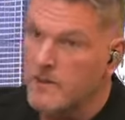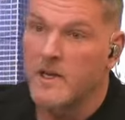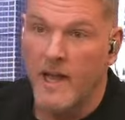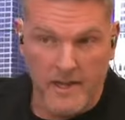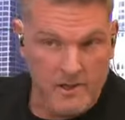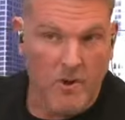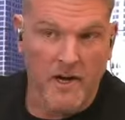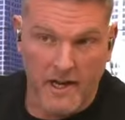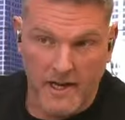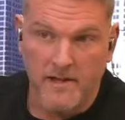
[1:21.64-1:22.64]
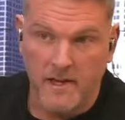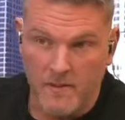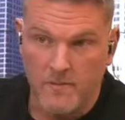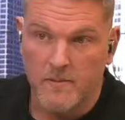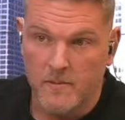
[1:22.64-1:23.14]
The guy that's running that
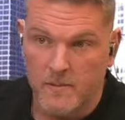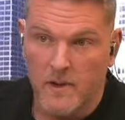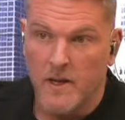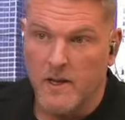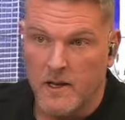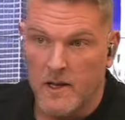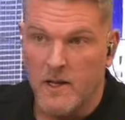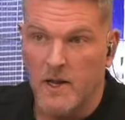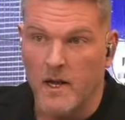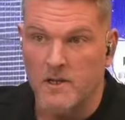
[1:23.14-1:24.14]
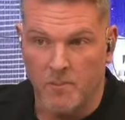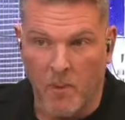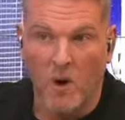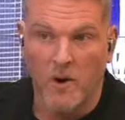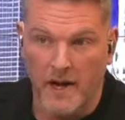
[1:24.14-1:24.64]
team is a
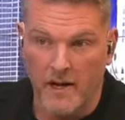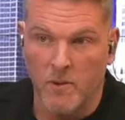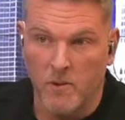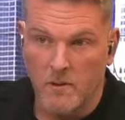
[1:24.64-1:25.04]
barn animal